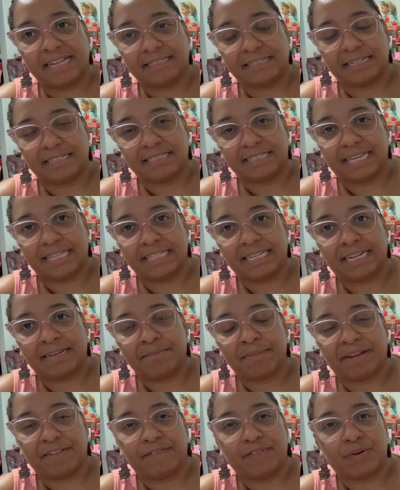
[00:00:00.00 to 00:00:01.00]
I say that,
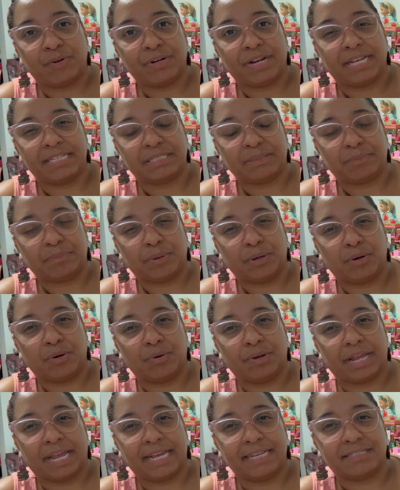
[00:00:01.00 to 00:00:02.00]
my phone has a bow
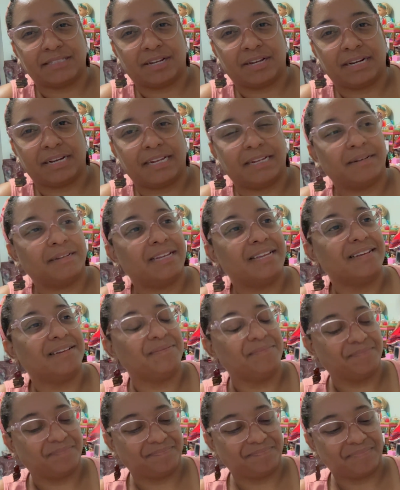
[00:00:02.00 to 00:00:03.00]
case on it,
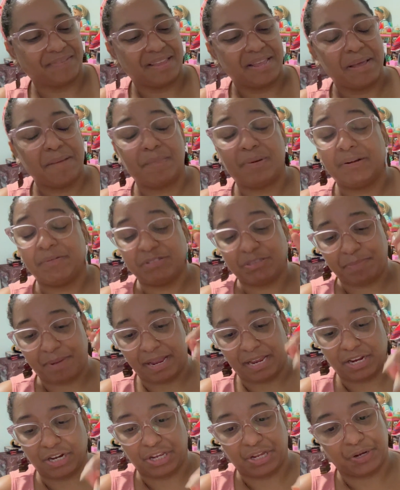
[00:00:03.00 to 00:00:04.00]
but it was
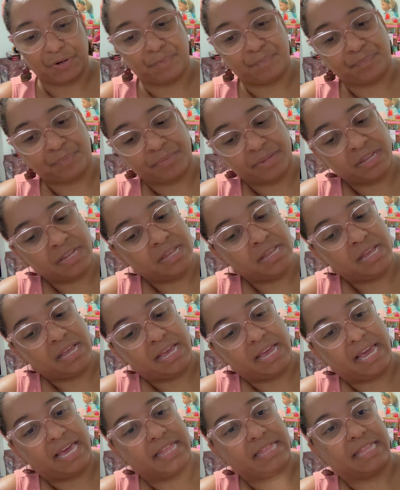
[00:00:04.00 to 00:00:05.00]
pink and cute.
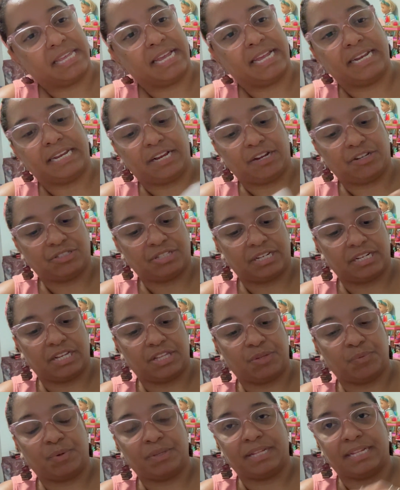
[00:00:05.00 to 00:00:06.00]
And then here's
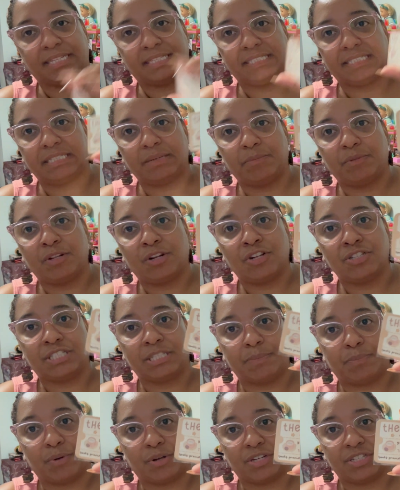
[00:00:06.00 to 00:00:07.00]
another one that's similar. It's
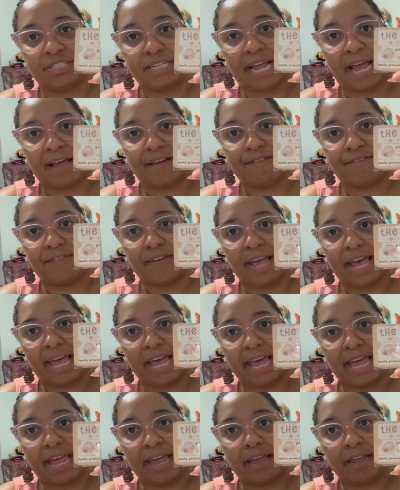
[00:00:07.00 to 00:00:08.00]
the Bookish
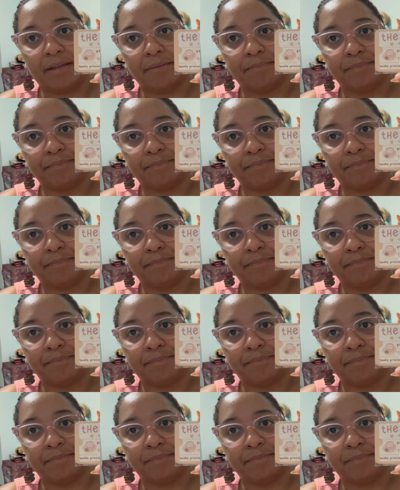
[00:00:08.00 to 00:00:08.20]
Cafe.